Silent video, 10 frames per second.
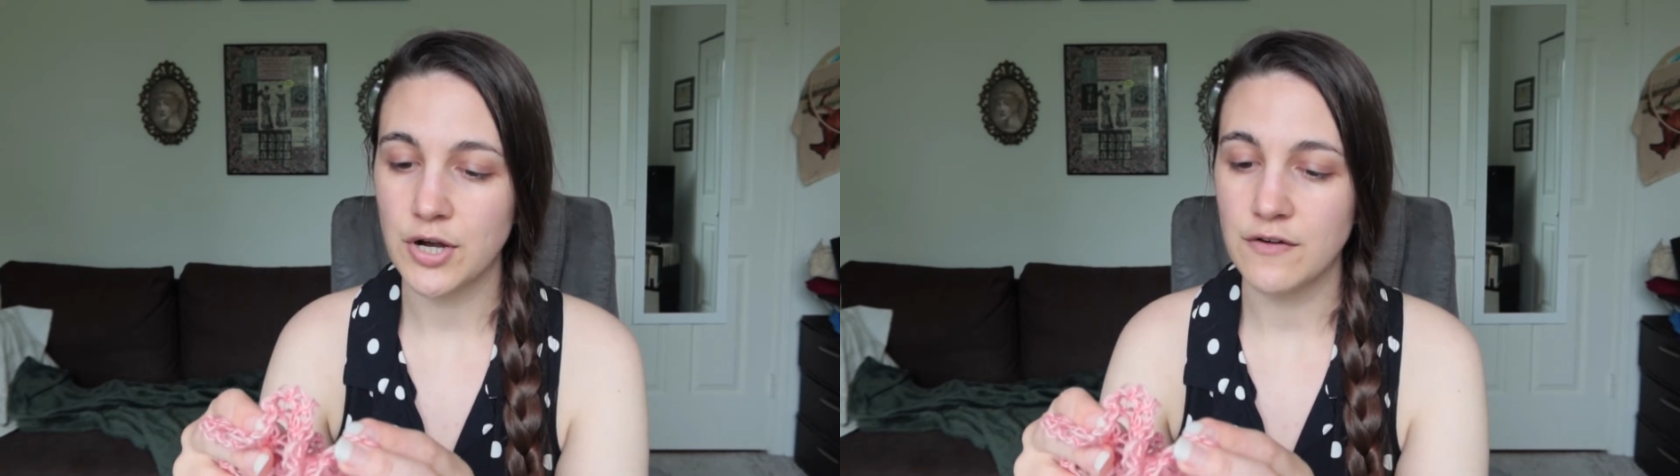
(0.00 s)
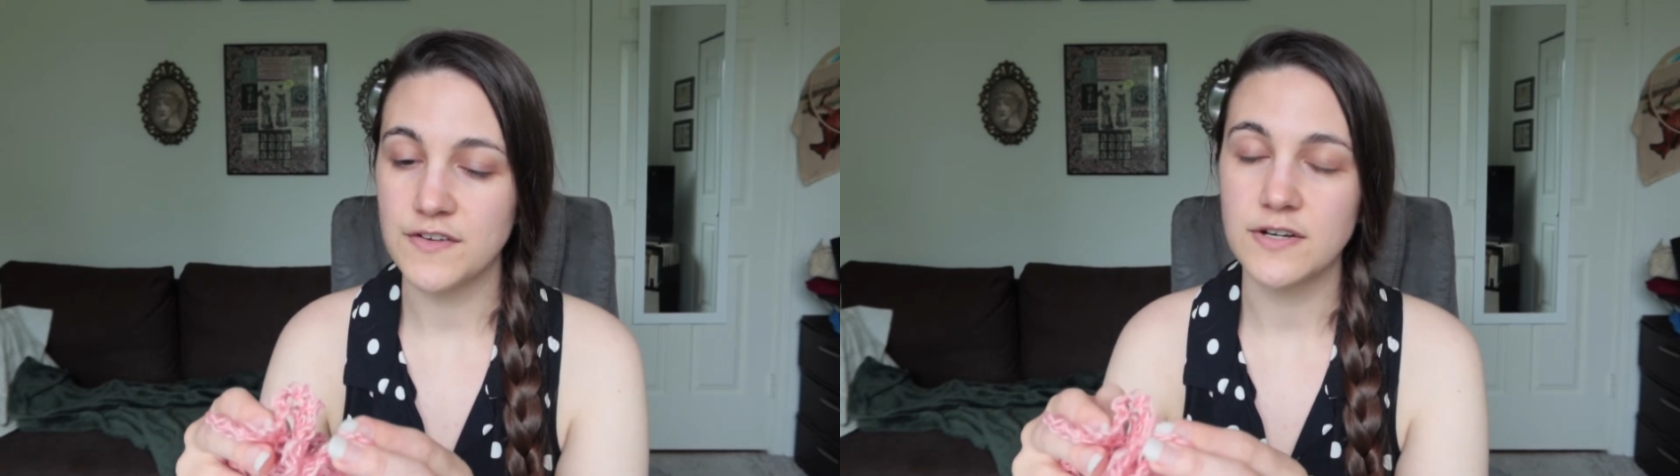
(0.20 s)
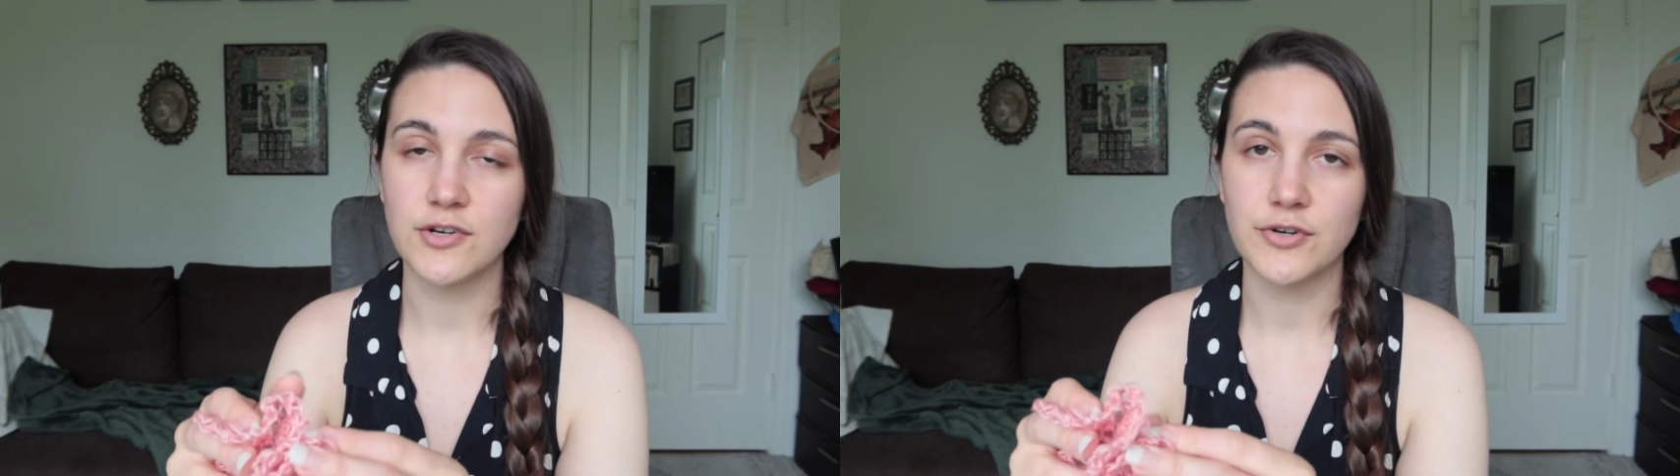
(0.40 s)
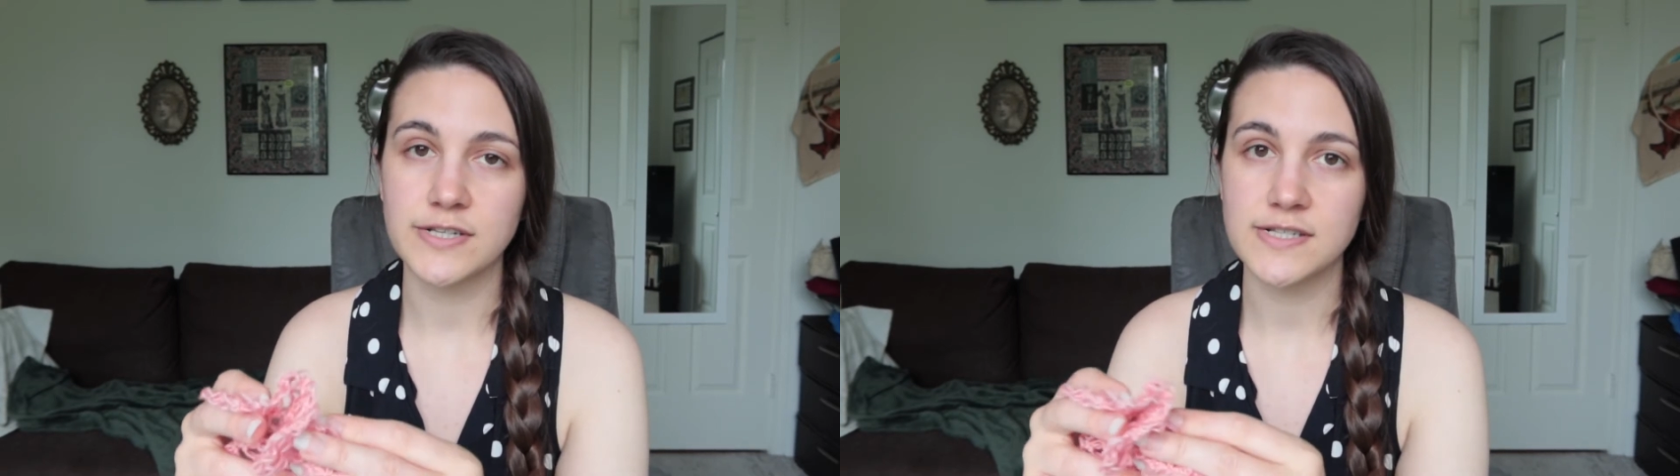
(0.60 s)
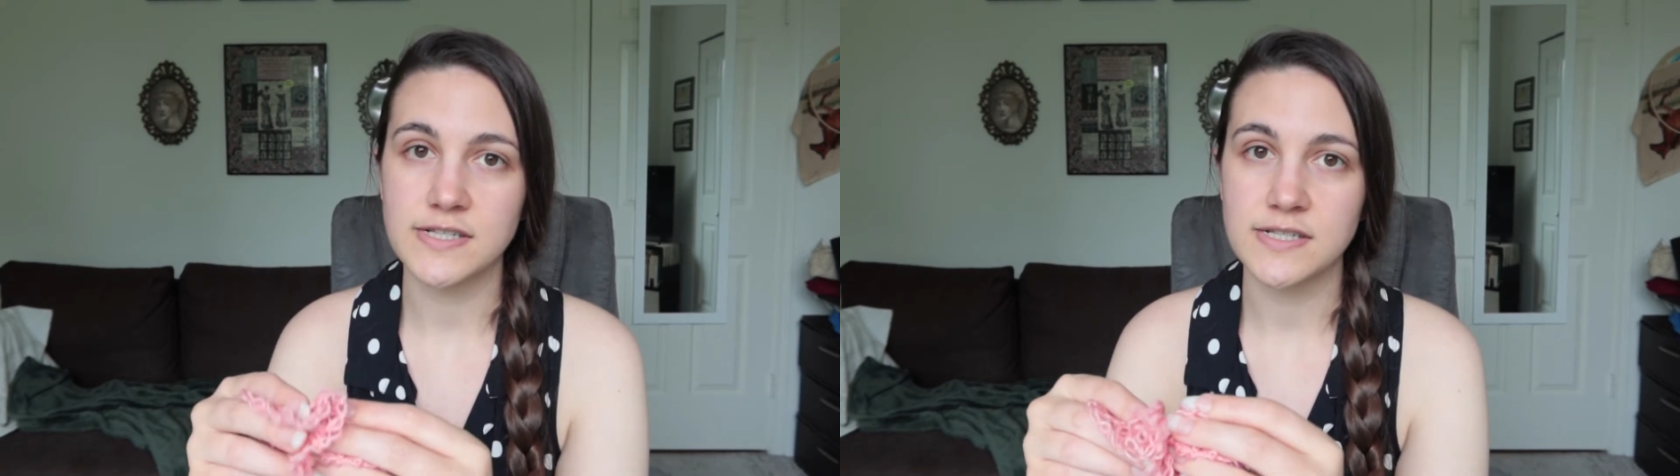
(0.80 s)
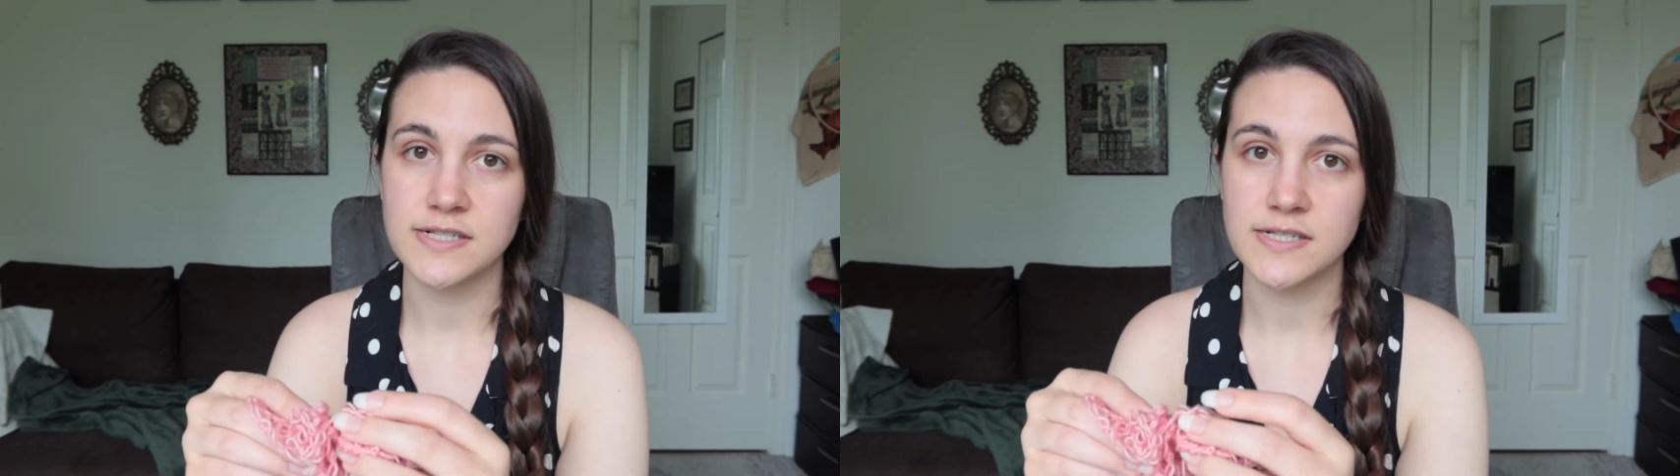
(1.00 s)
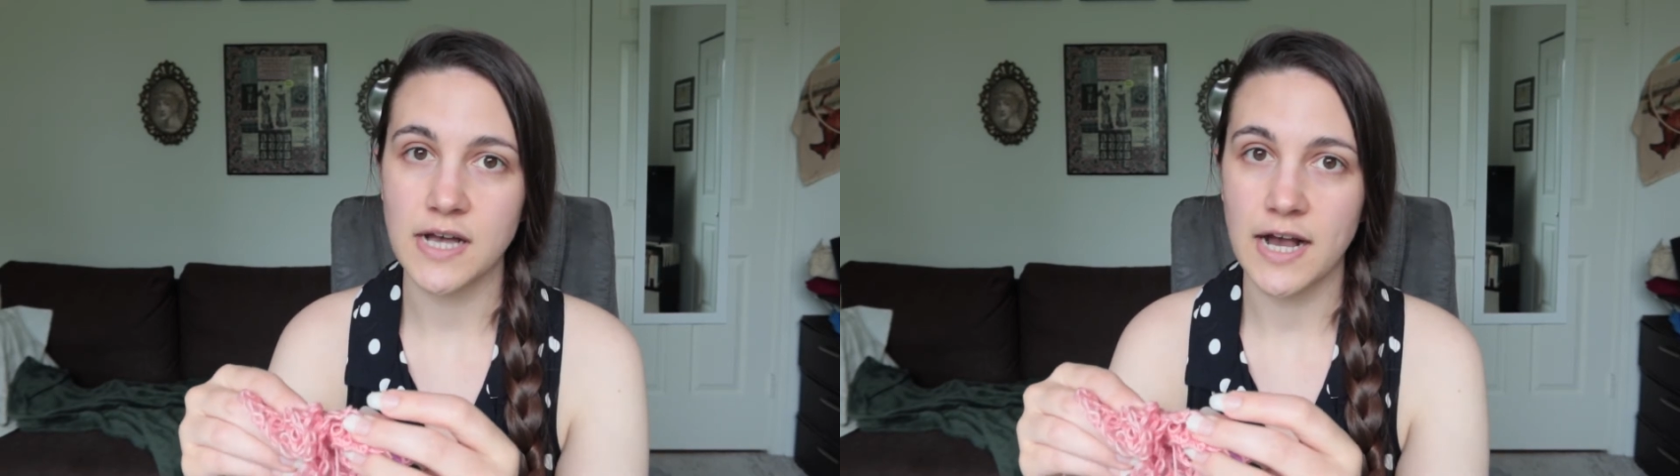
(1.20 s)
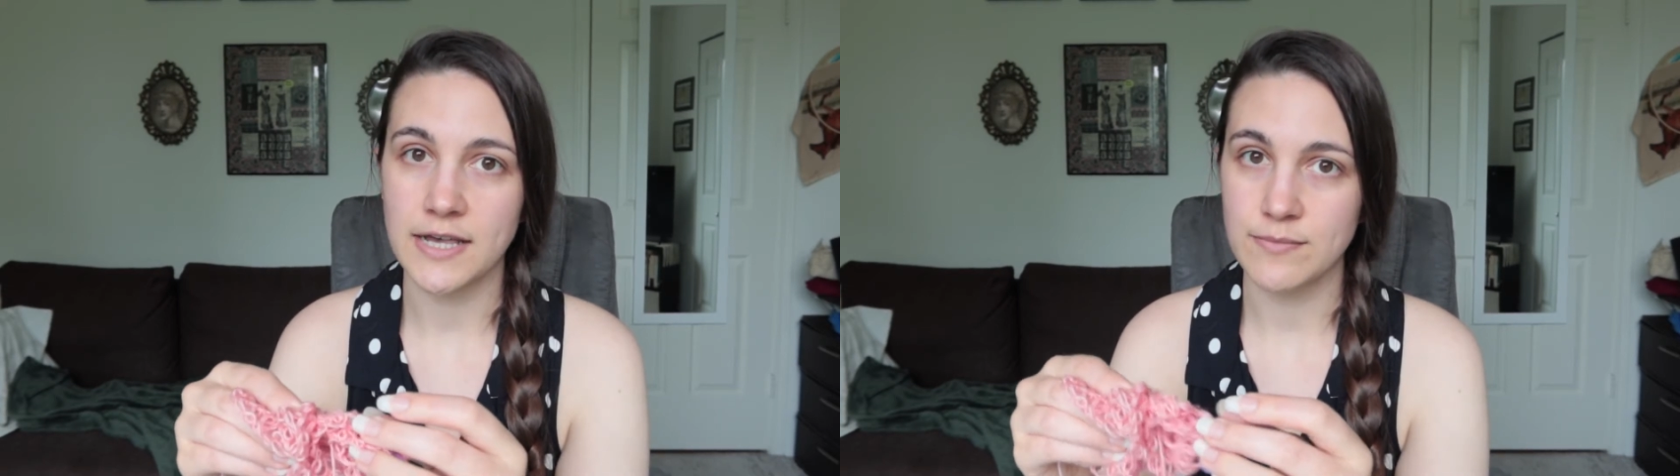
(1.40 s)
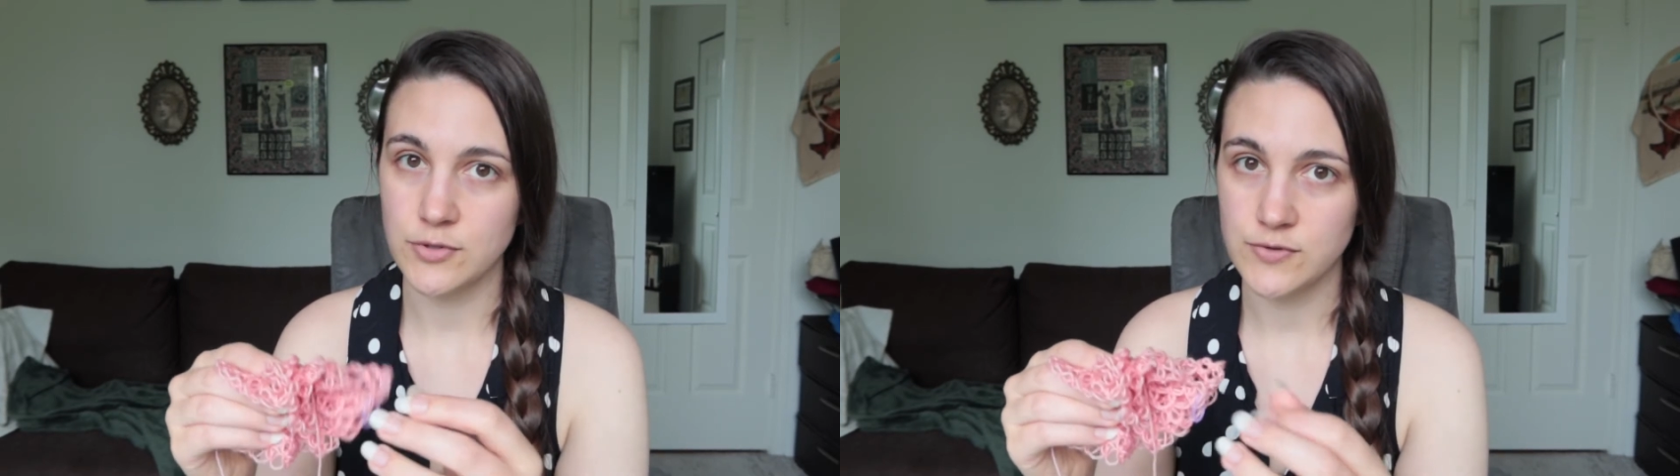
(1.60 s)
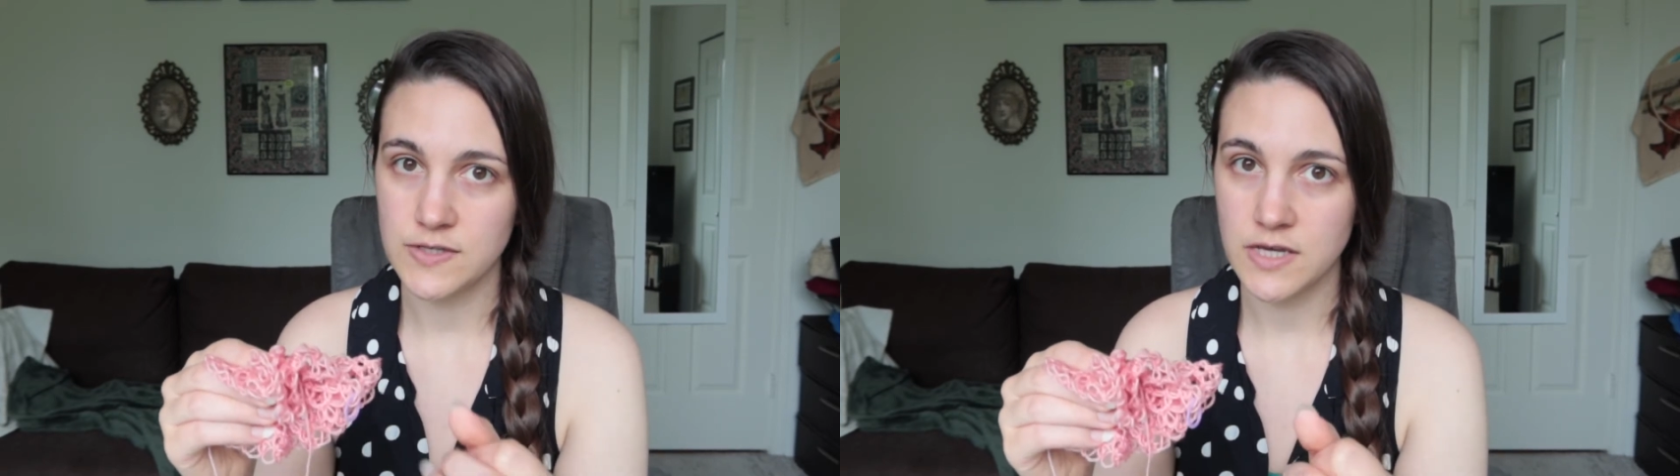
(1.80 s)
of increases I am
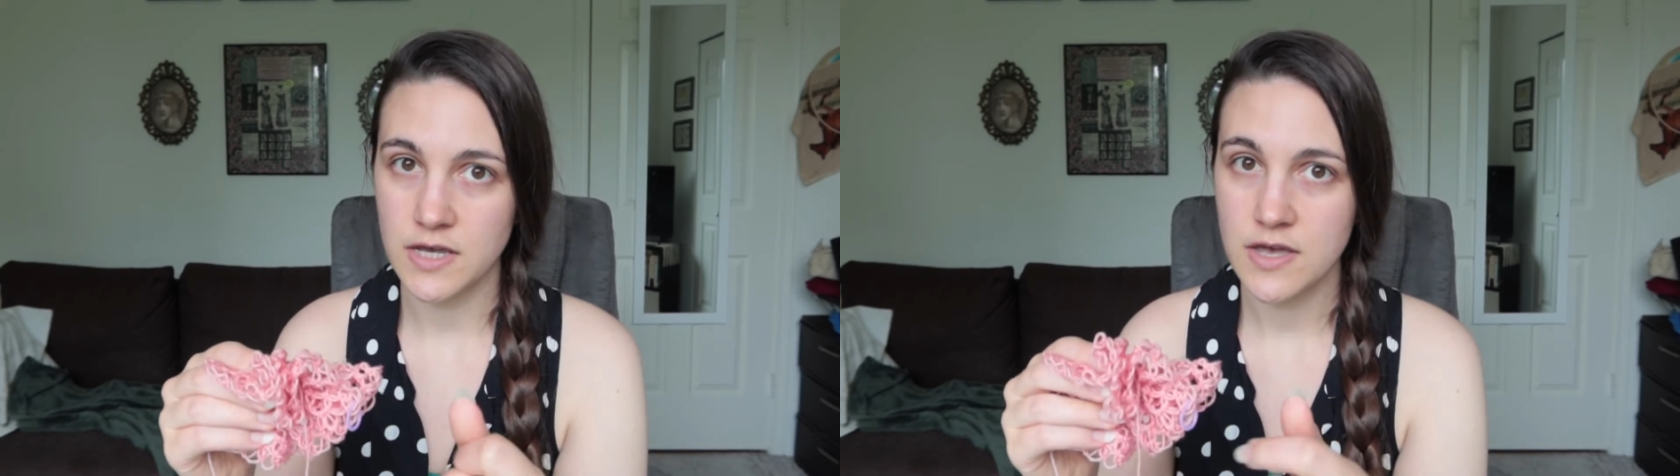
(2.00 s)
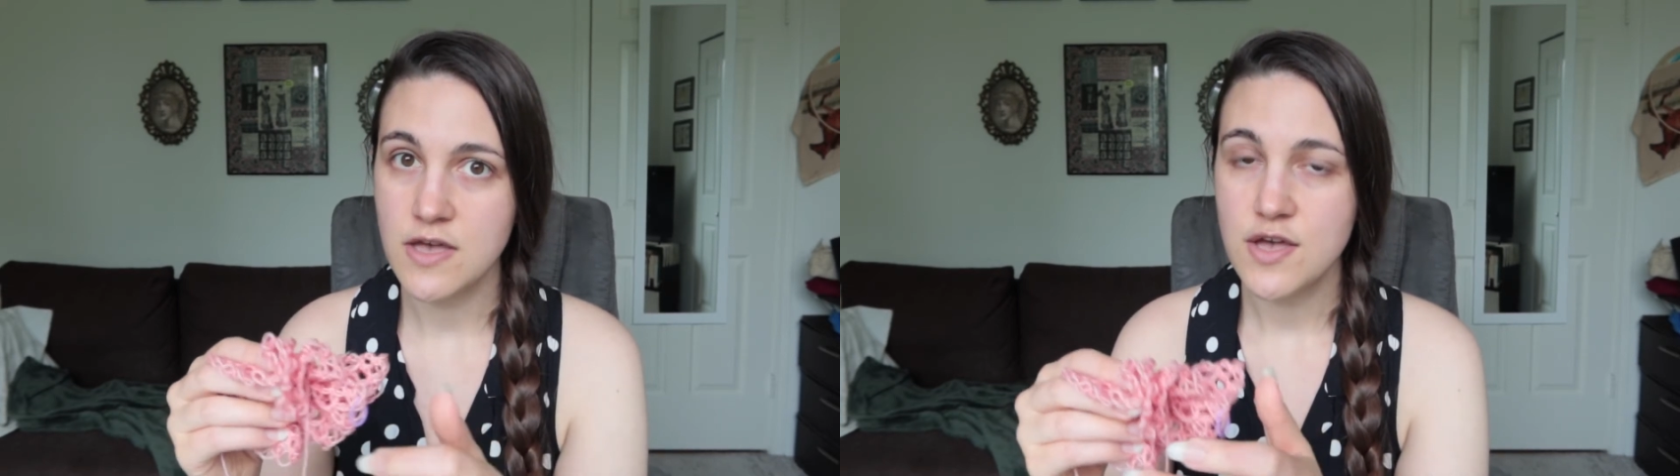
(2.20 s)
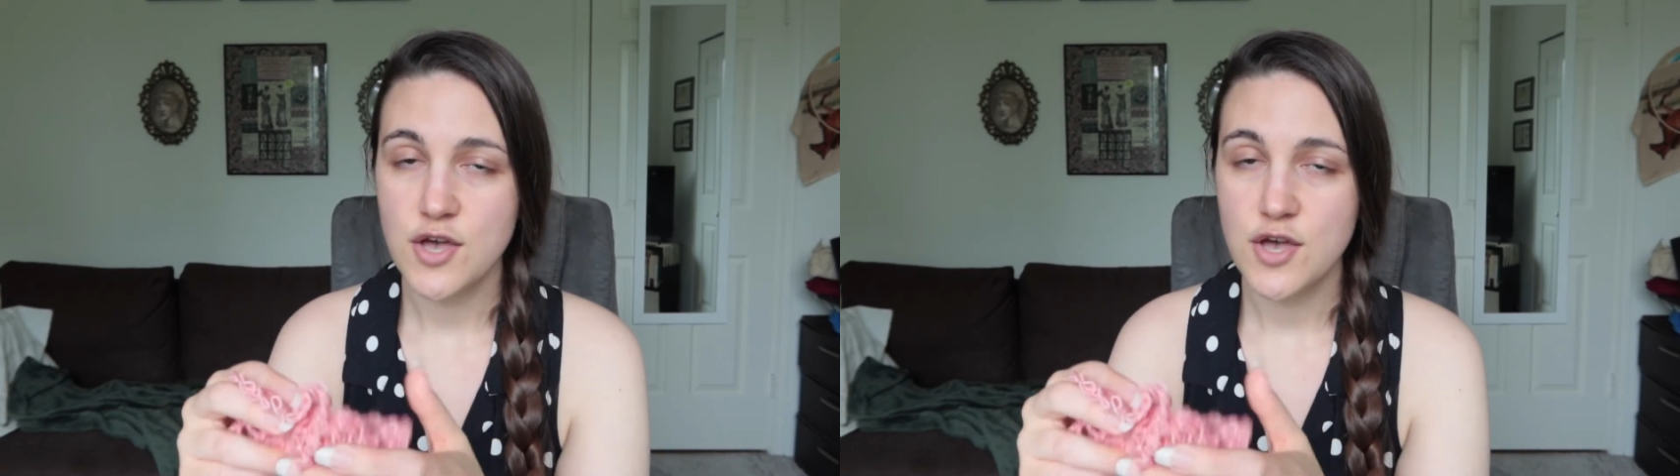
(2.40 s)
using